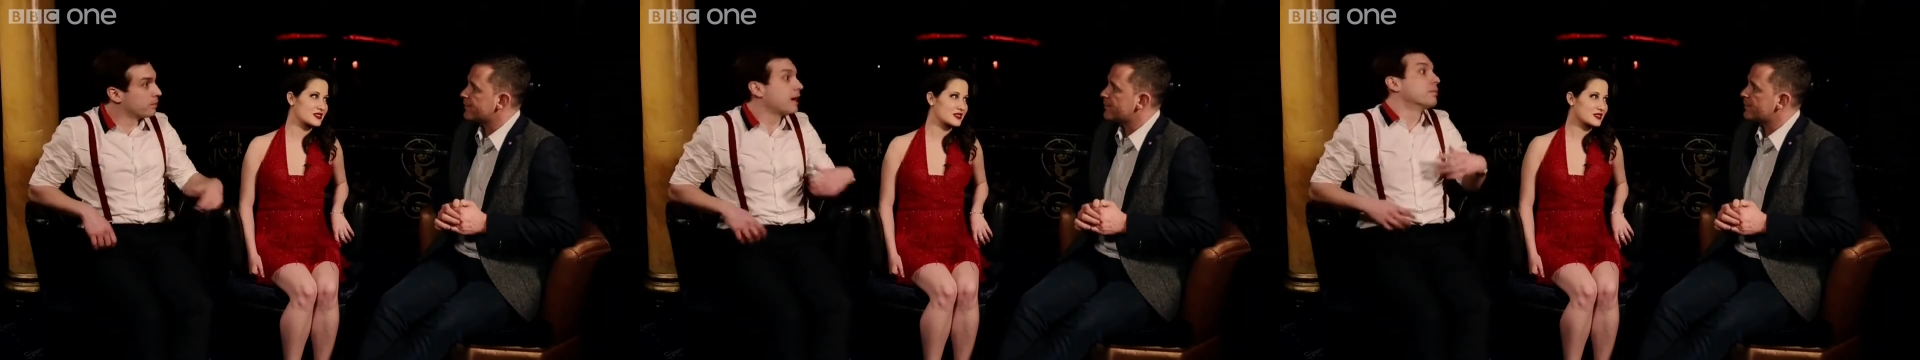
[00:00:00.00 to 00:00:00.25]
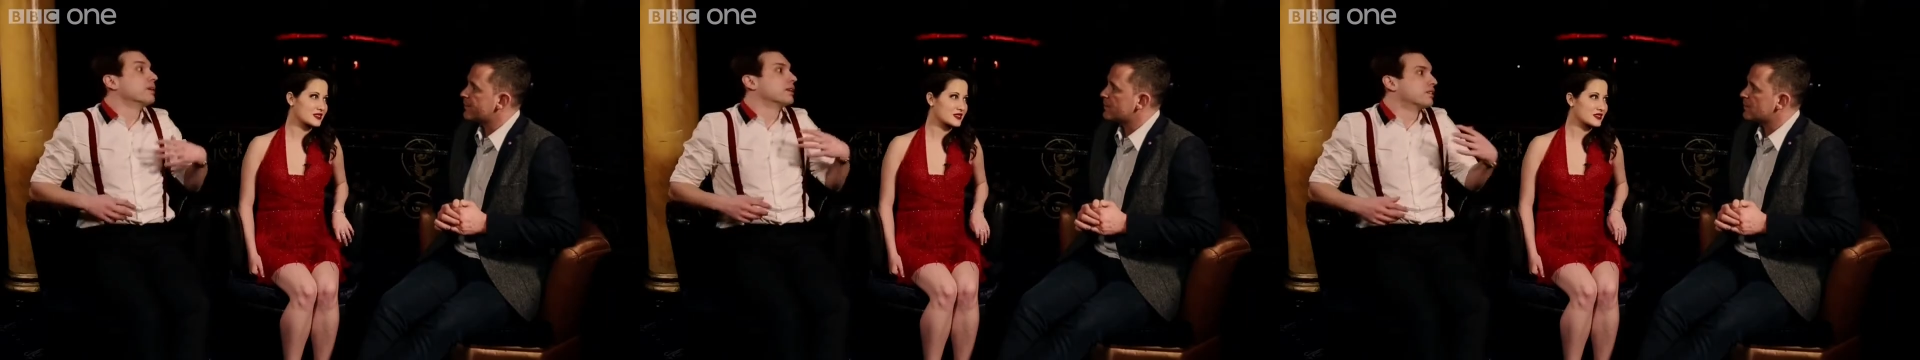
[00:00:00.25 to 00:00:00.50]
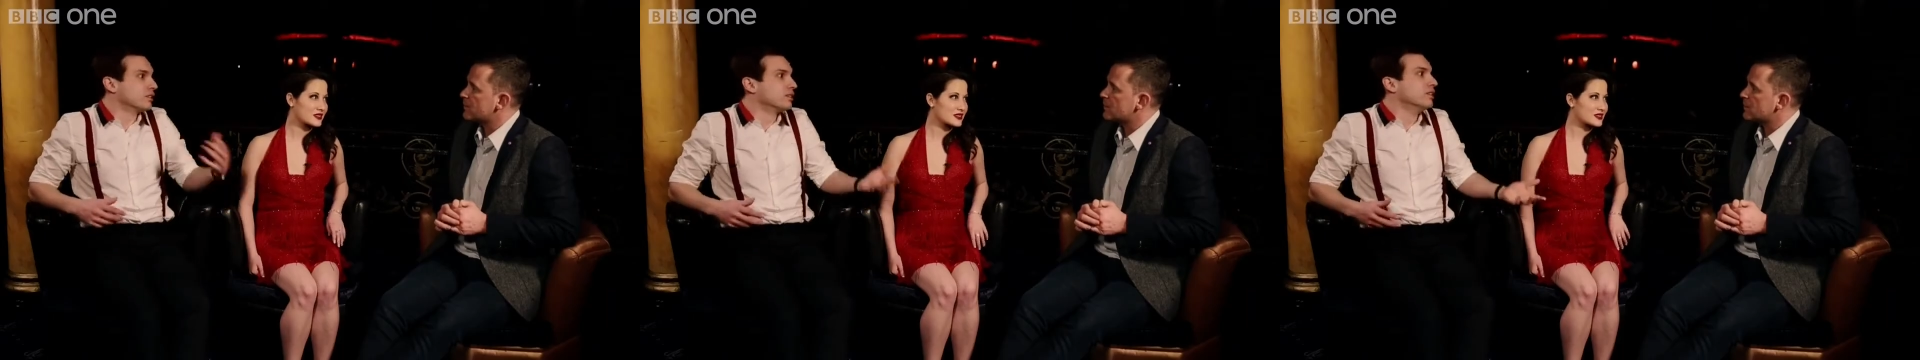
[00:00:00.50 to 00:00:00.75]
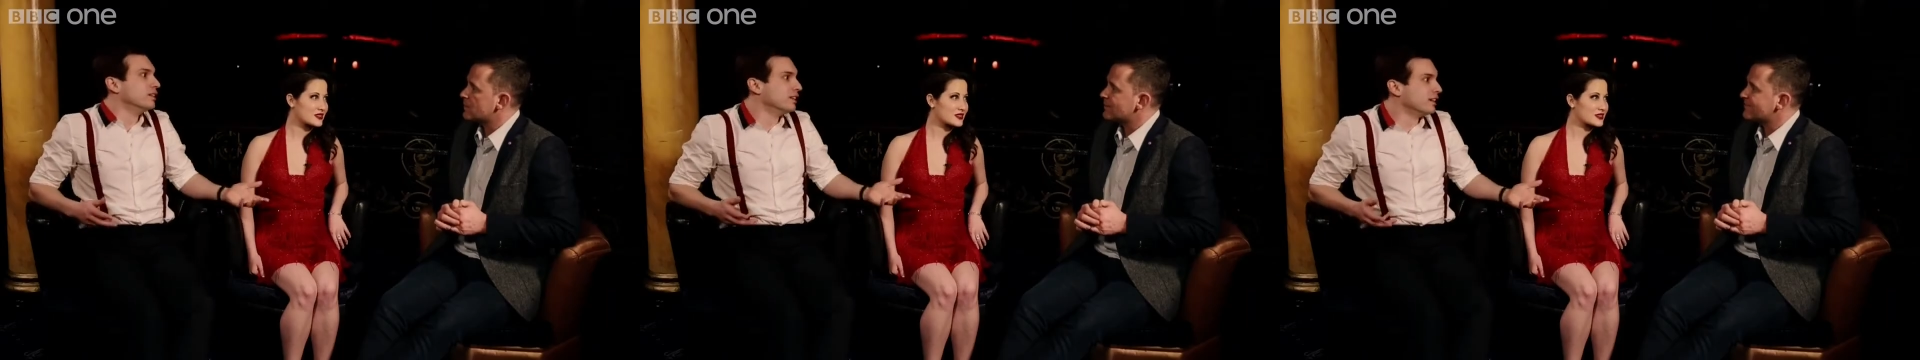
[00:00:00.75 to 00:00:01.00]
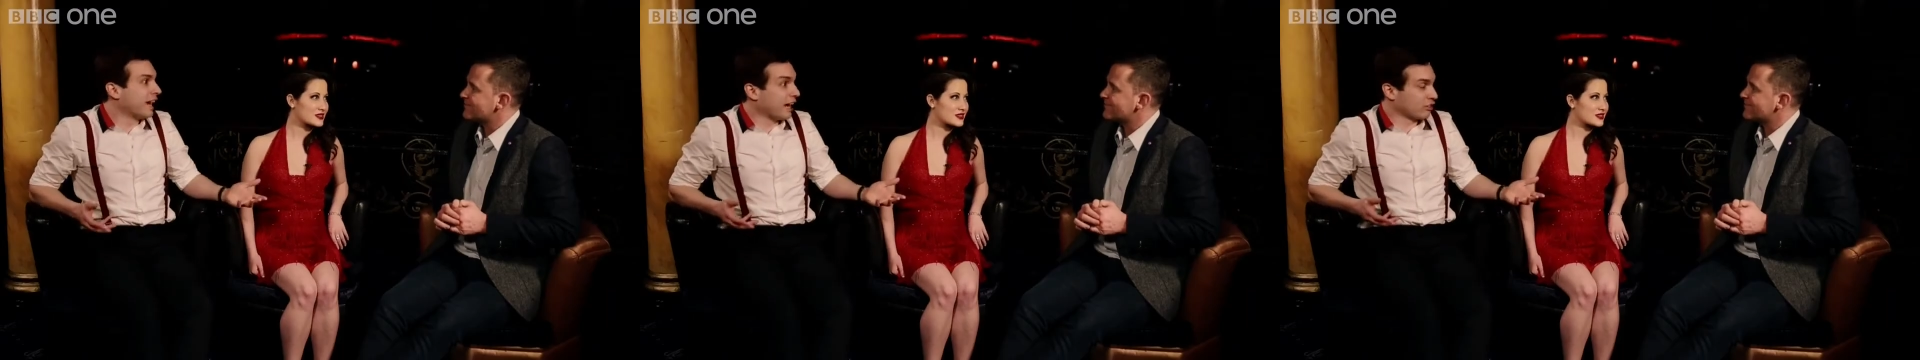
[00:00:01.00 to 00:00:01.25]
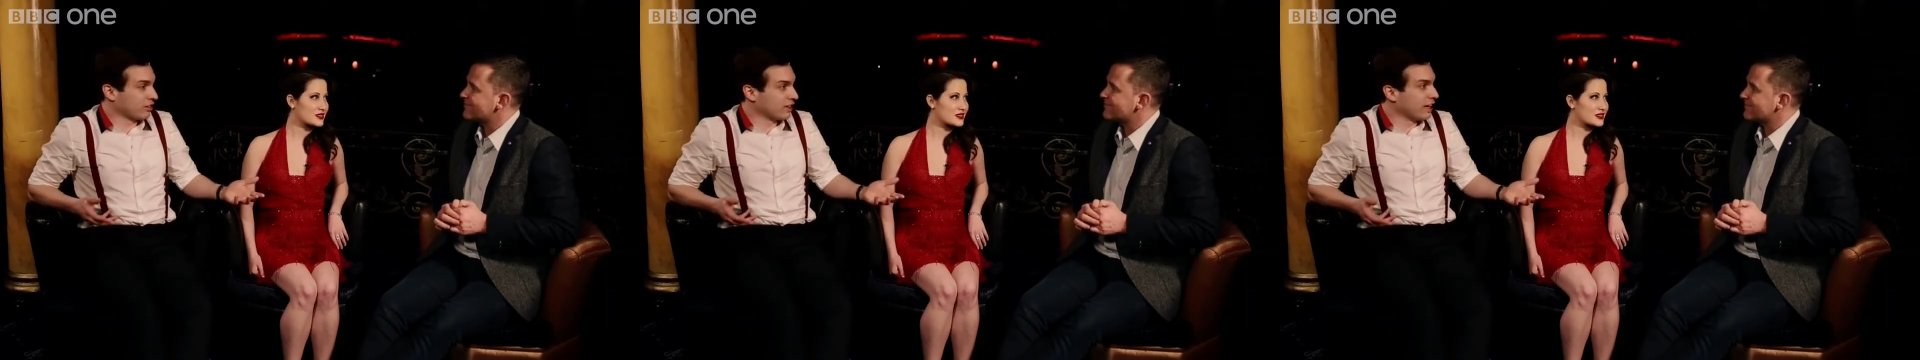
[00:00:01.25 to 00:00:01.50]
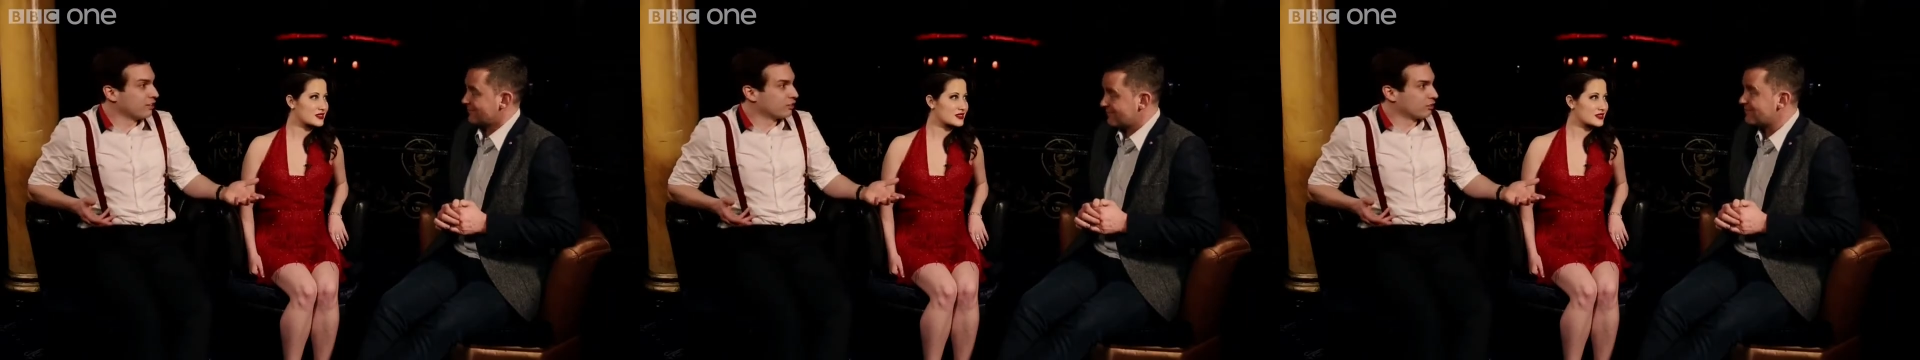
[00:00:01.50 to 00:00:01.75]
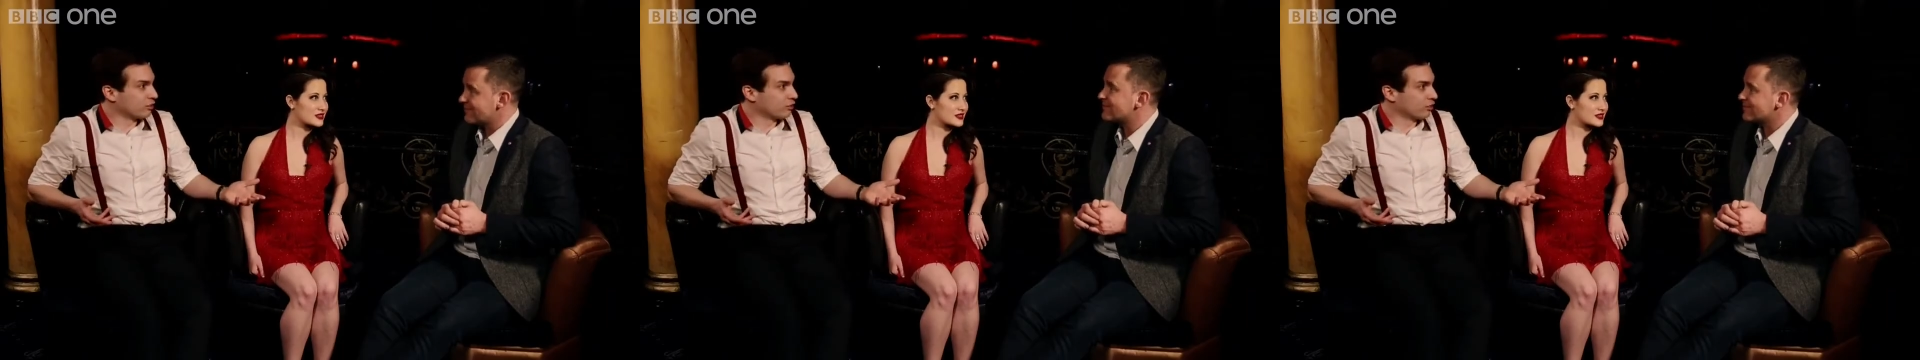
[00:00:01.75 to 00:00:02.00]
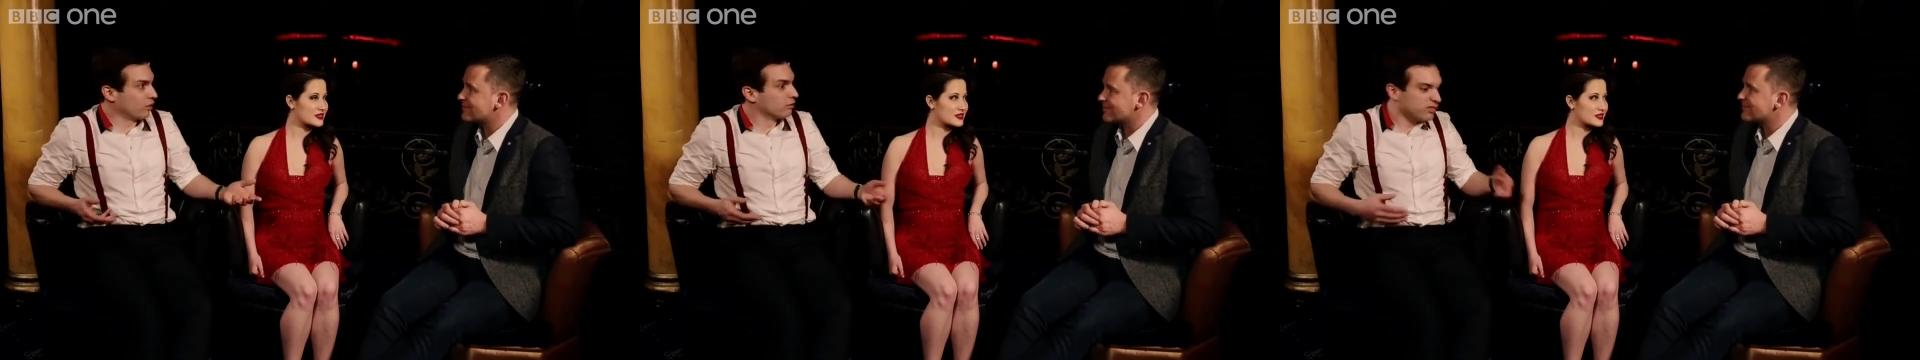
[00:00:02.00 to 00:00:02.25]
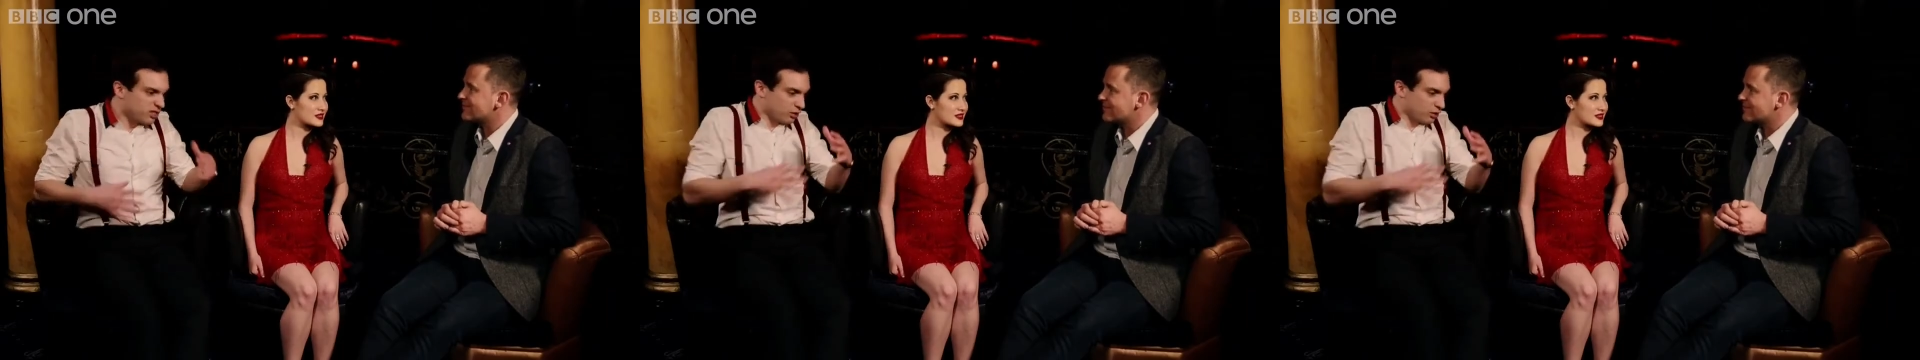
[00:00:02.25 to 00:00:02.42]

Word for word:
Speaker 1: the public could actually enter a song